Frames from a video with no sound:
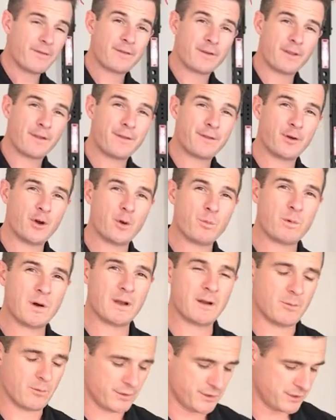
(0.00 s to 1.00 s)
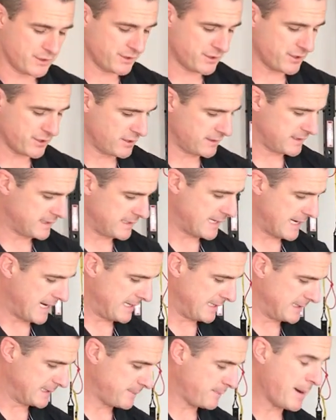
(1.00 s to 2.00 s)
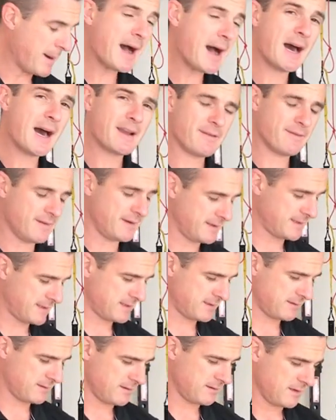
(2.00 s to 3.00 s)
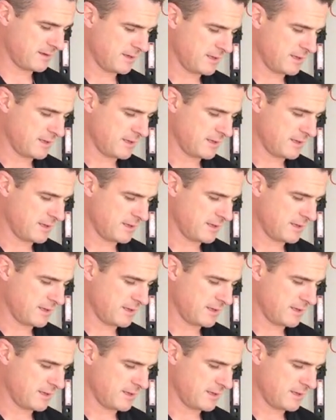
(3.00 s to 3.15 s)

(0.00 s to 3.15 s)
right, for the third one I want you to show you today as part of this